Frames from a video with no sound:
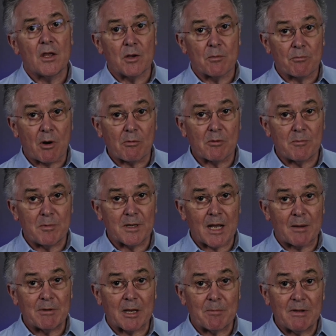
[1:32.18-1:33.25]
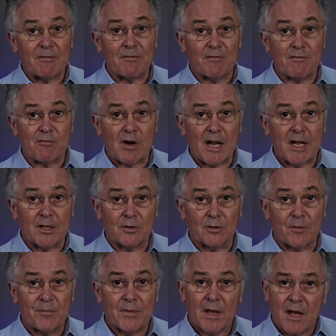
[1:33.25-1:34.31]
You're probably becoming a bit
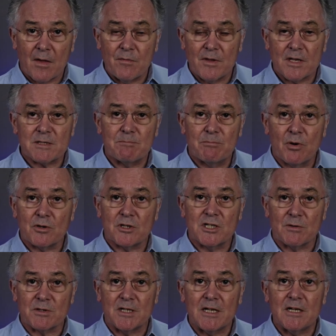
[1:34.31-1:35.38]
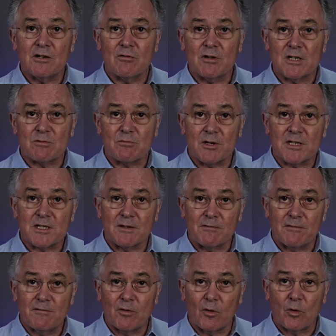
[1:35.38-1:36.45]
frail, and this puts you at an increased risk of
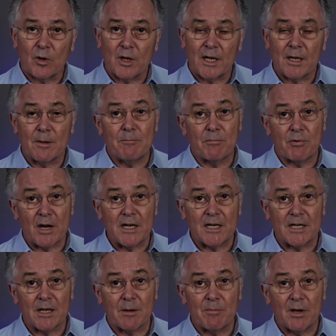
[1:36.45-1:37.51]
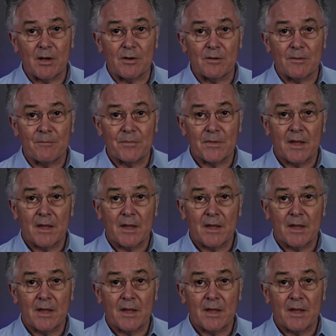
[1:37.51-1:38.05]
falling and breaking a bone.